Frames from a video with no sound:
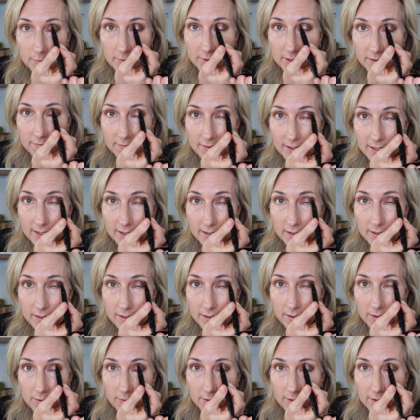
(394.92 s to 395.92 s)
bit of that and
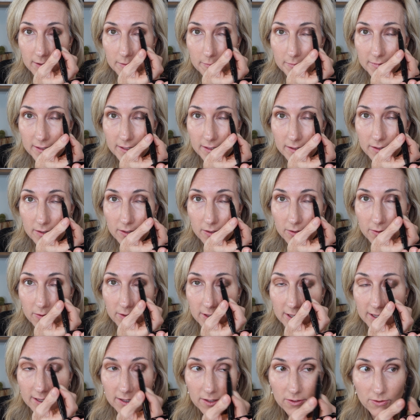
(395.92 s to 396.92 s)
go up into
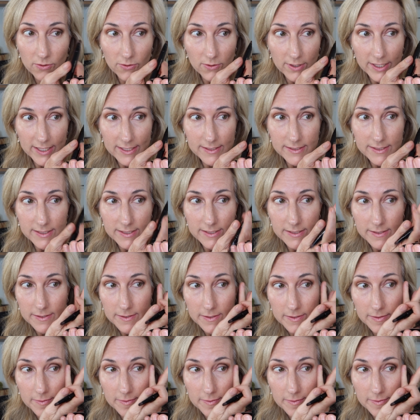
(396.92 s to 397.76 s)
that crease.